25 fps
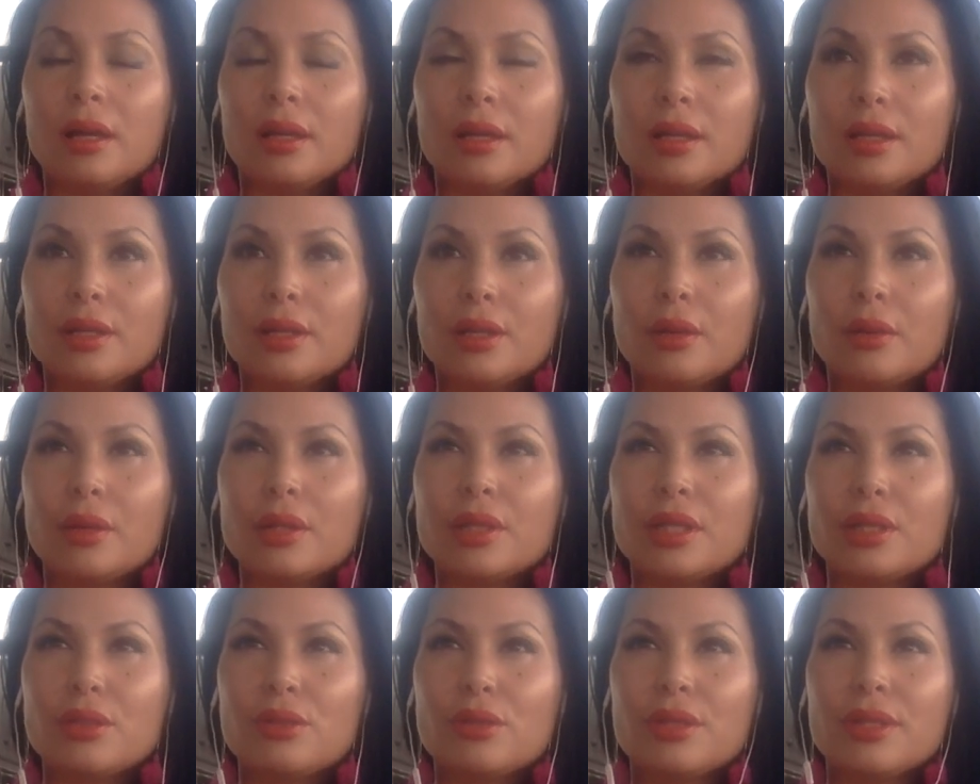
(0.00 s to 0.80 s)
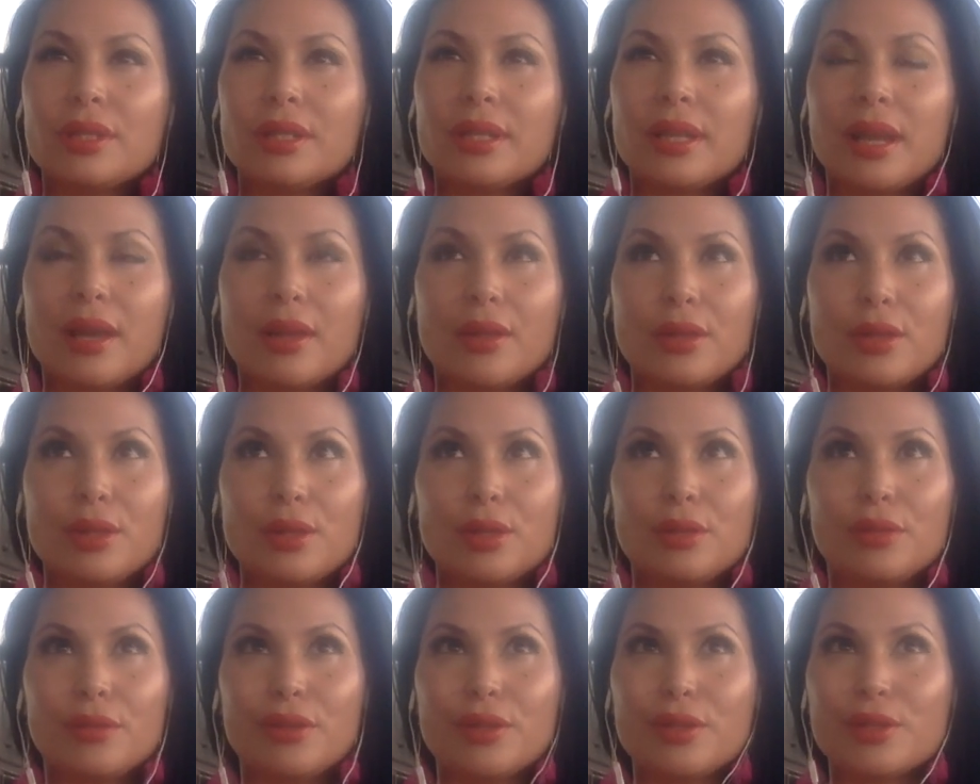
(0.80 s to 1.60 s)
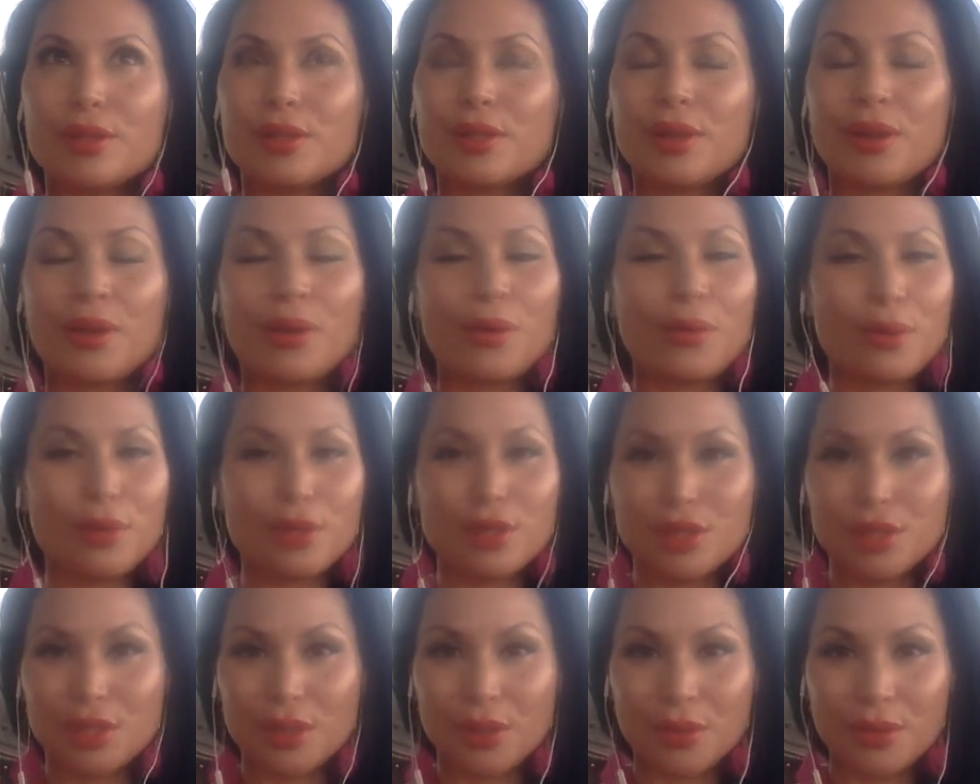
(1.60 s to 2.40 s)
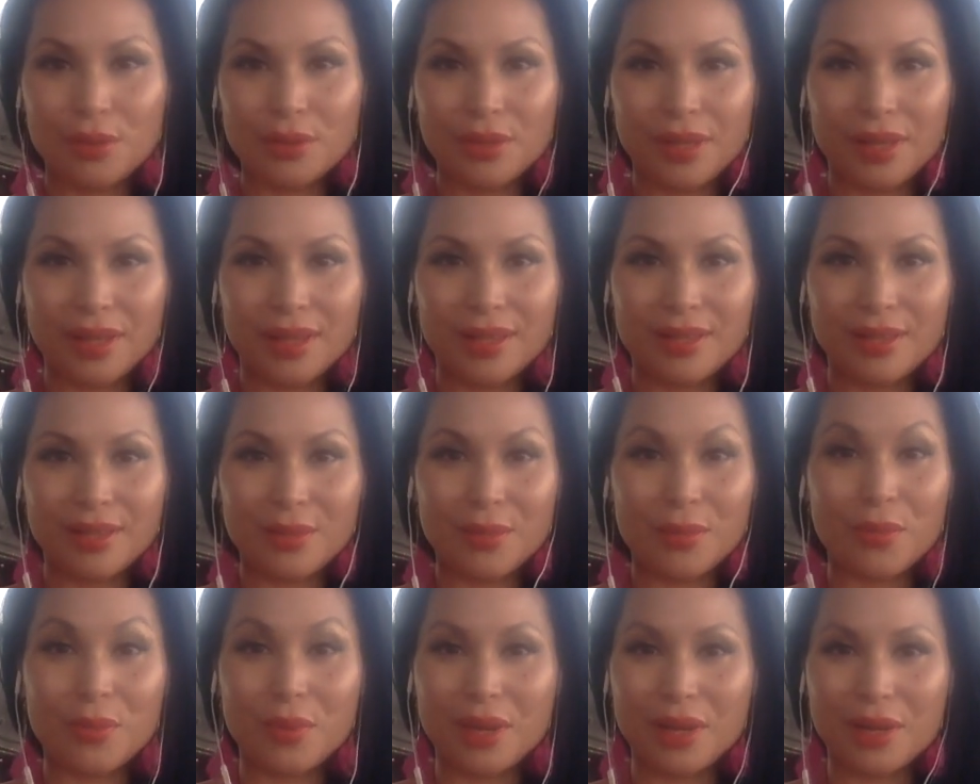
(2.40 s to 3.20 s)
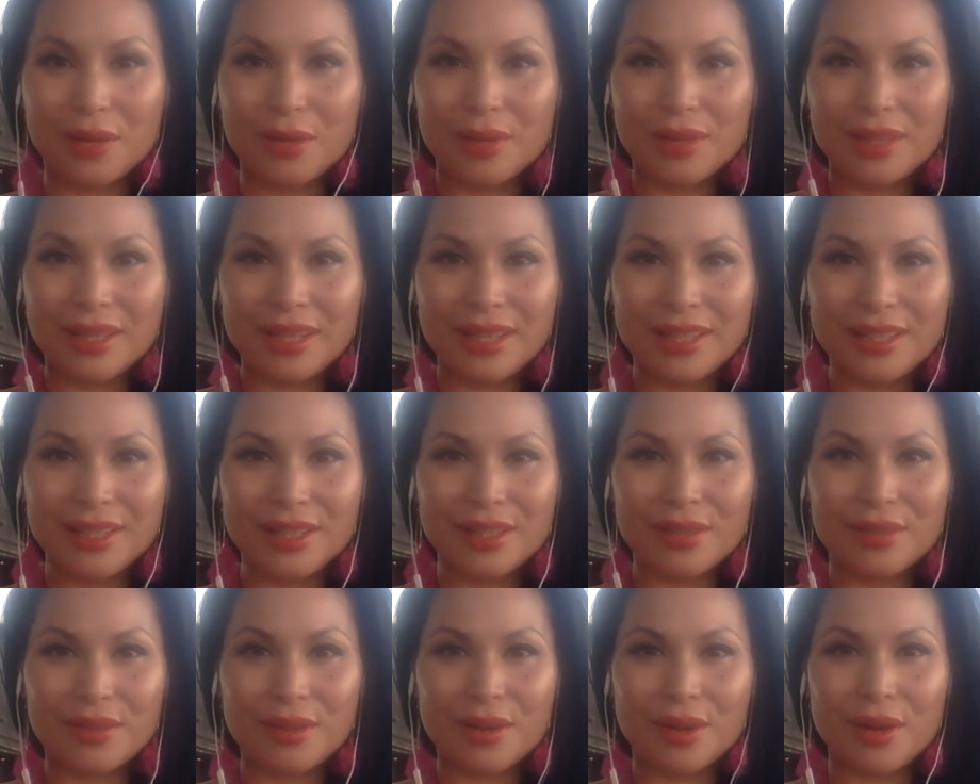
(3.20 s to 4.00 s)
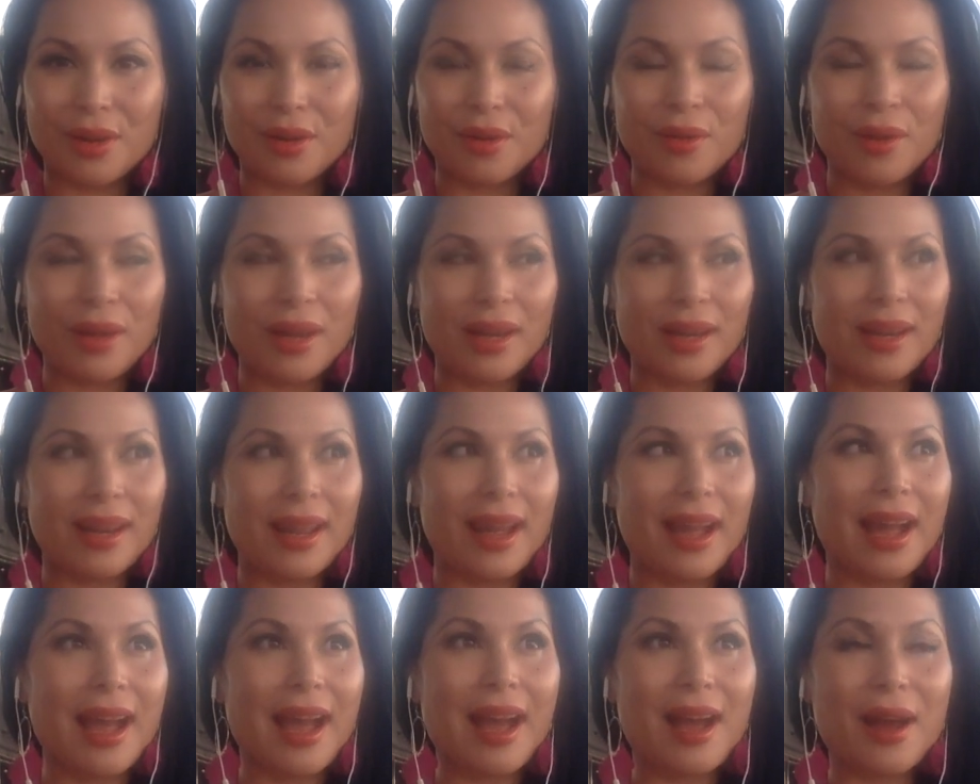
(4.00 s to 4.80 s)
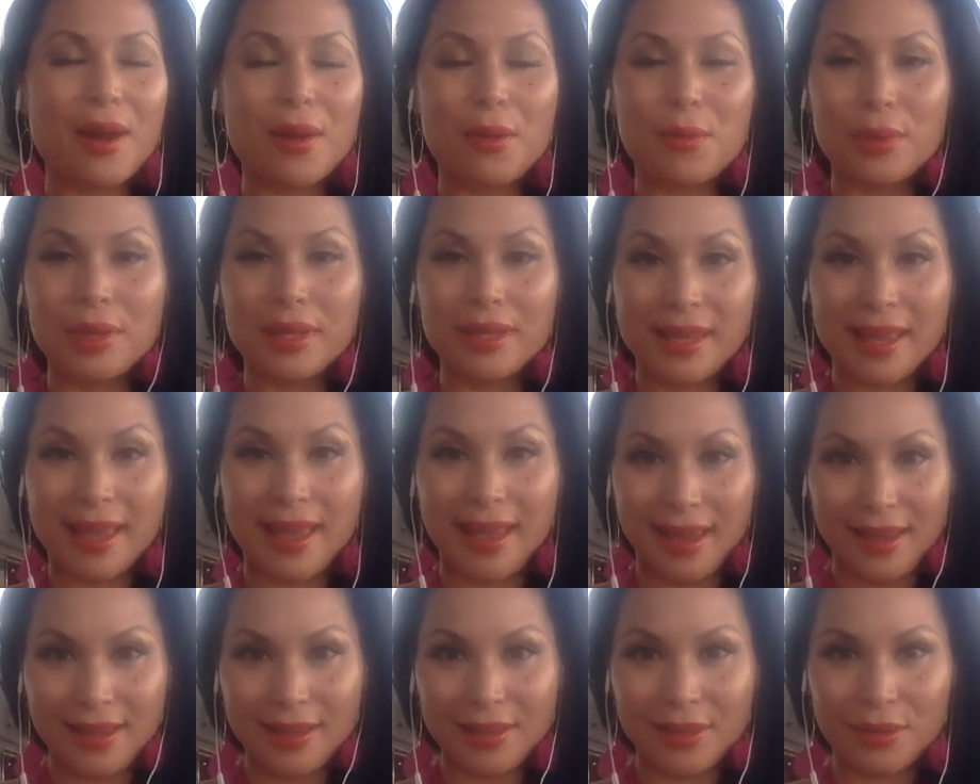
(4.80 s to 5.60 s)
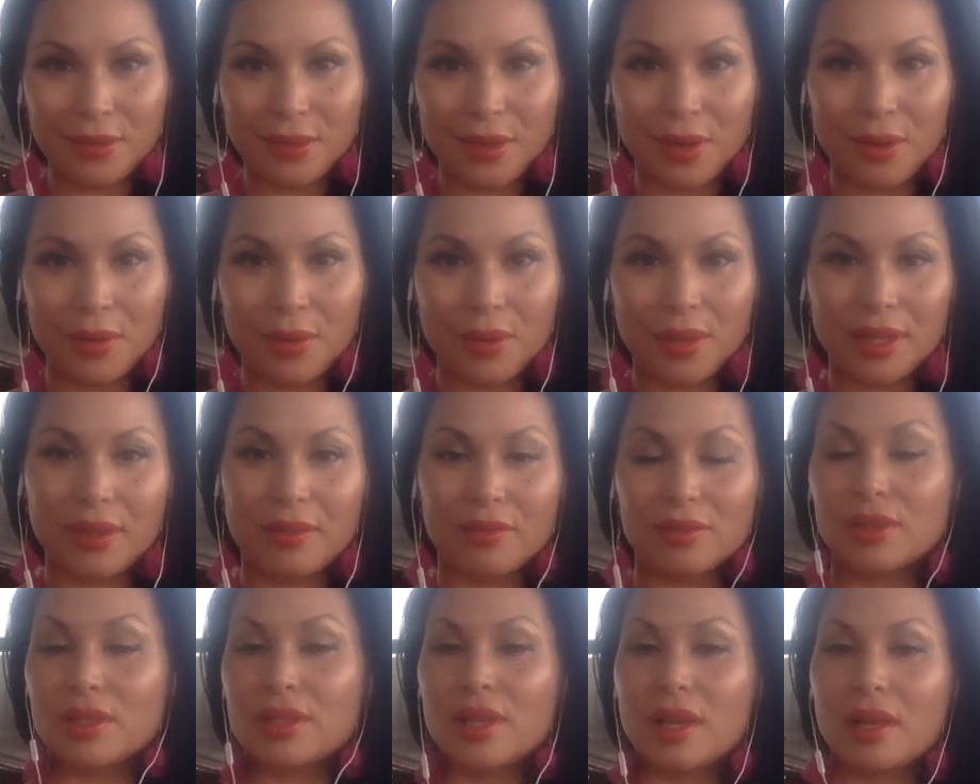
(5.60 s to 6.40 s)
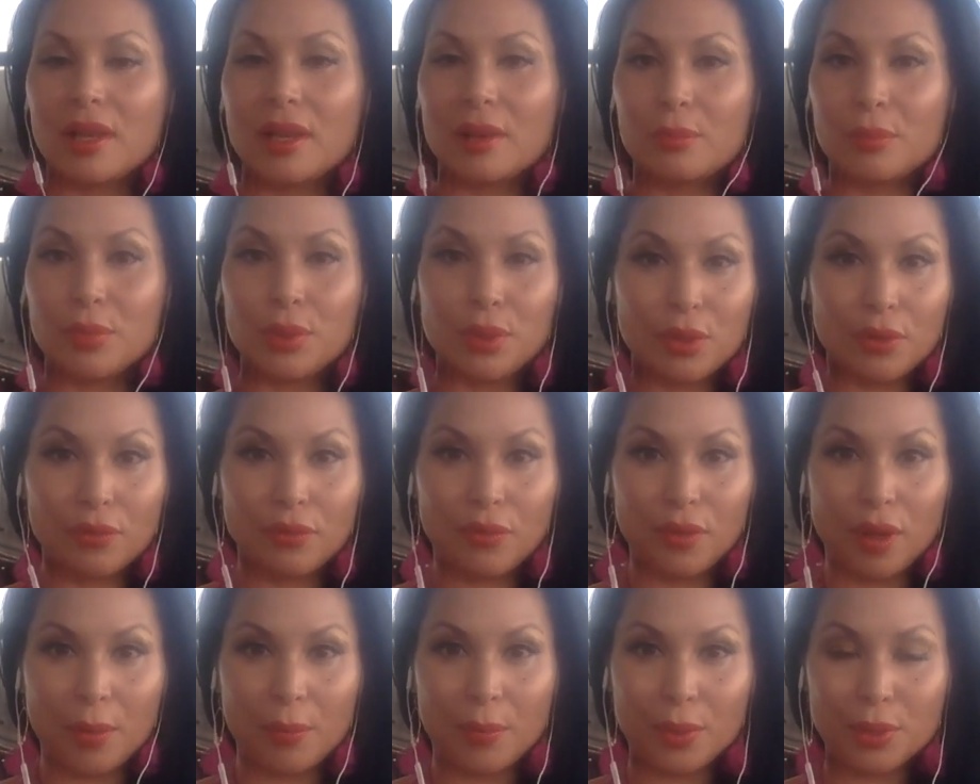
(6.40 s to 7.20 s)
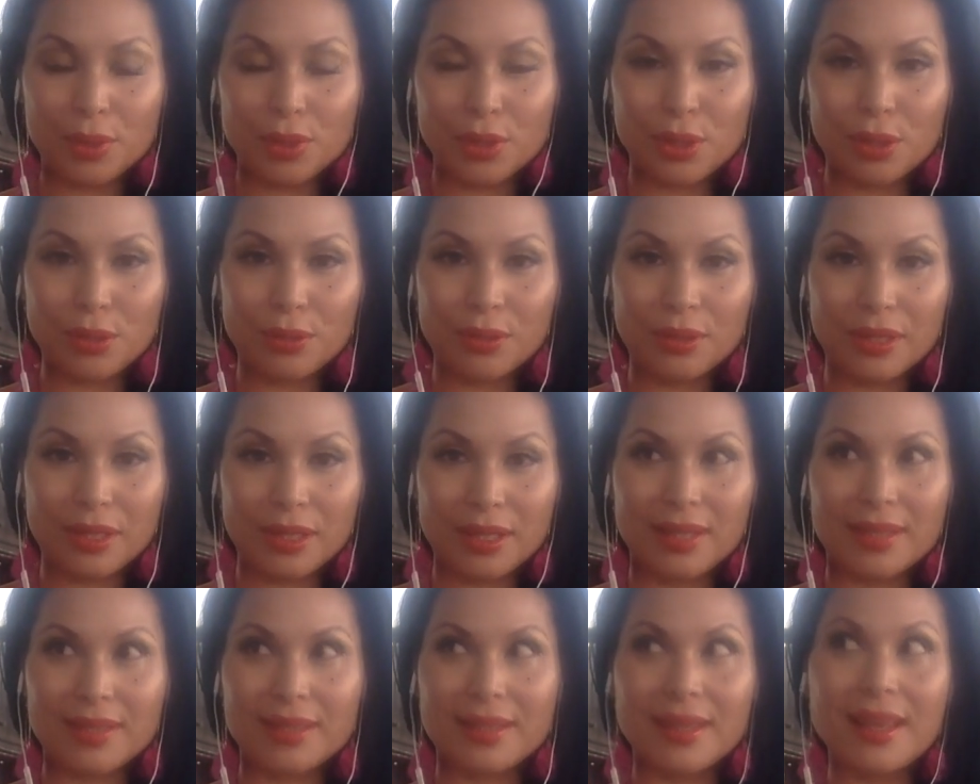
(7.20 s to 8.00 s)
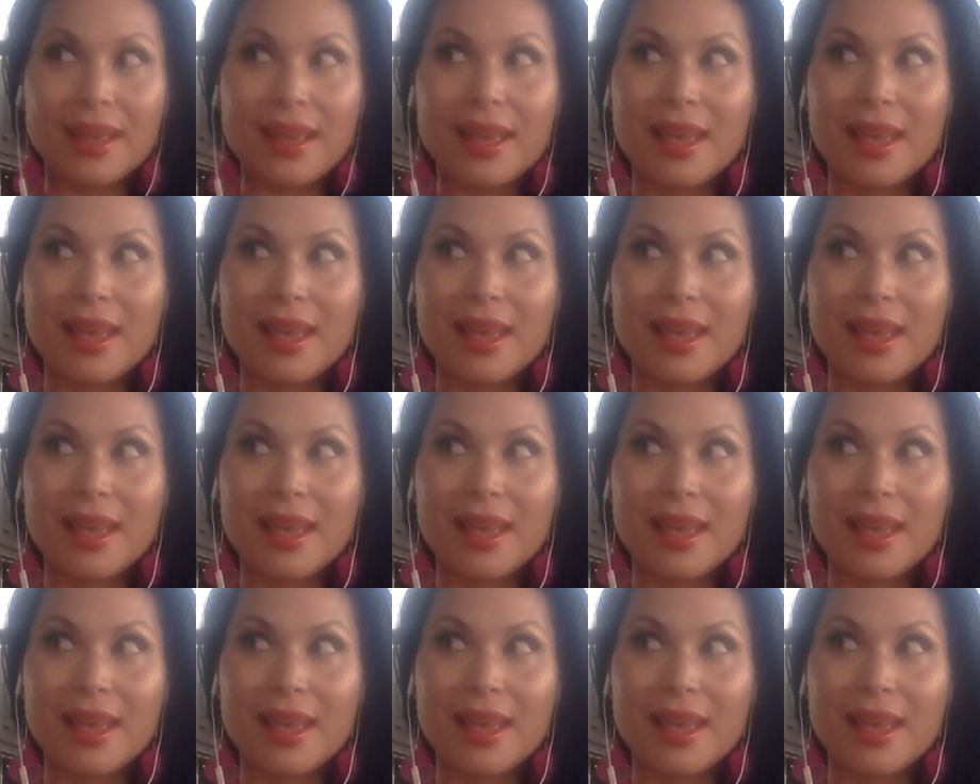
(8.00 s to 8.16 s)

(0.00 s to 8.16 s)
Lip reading: it's interesting how the universe always shows us where we need to grow and how we can grow. It gives us beautiful opportunities.